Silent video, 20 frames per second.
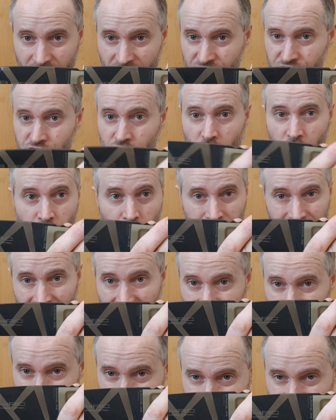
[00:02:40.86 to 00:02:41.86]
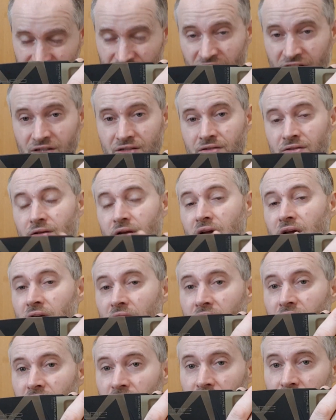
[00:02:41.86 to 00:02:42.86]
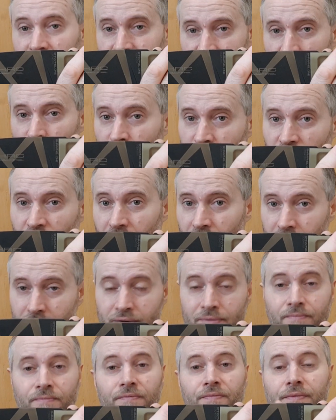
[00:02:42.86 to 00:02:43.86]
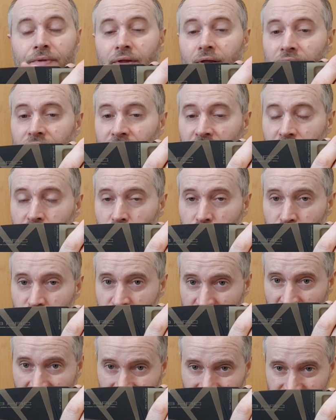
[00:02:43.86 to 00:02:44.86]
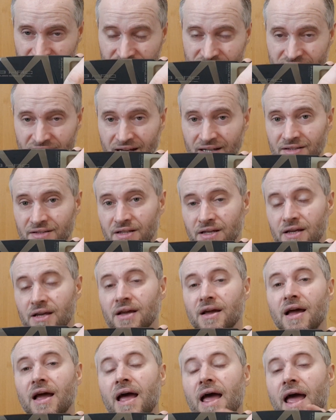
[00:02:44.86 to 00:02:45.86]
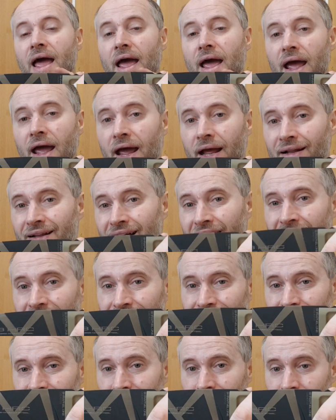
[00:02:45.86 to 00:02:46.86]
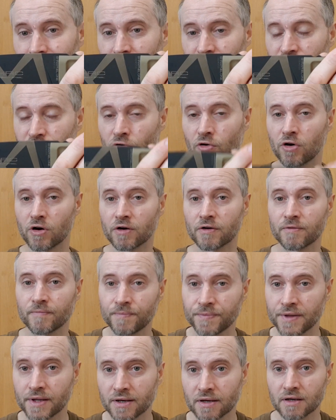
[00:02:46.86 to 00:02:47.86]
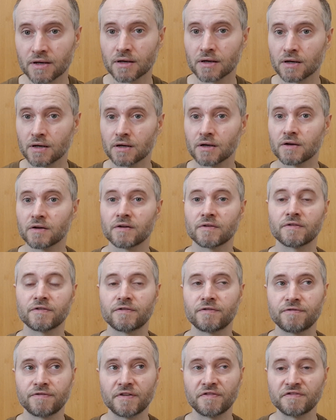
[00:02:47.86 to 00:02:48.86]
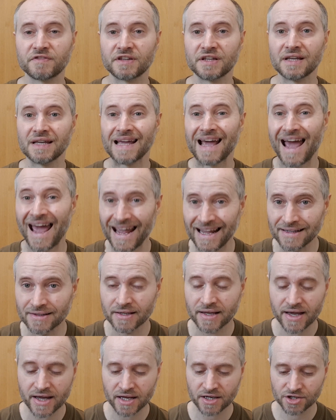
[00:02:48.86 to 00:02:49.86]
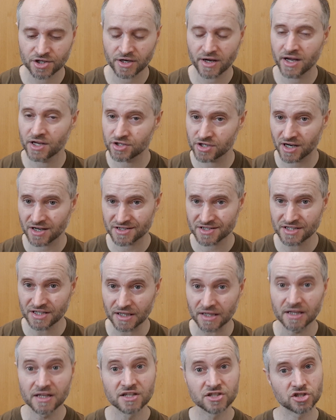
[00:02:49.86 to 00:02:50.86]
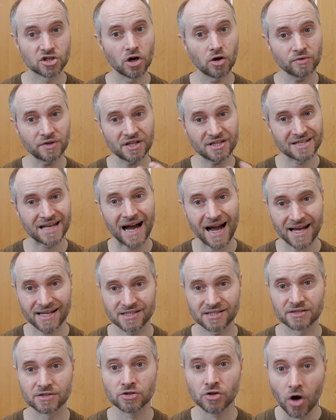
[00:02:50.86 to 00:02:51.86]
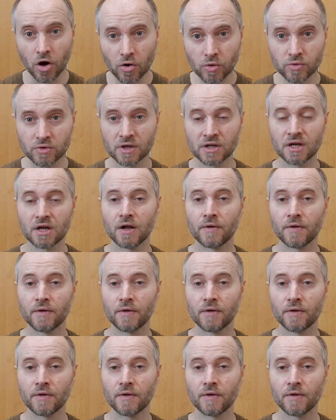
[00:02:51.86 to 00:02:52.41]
Ratio, what I've seen so far, they use N690 and hardening for 58 HRC. So these guys know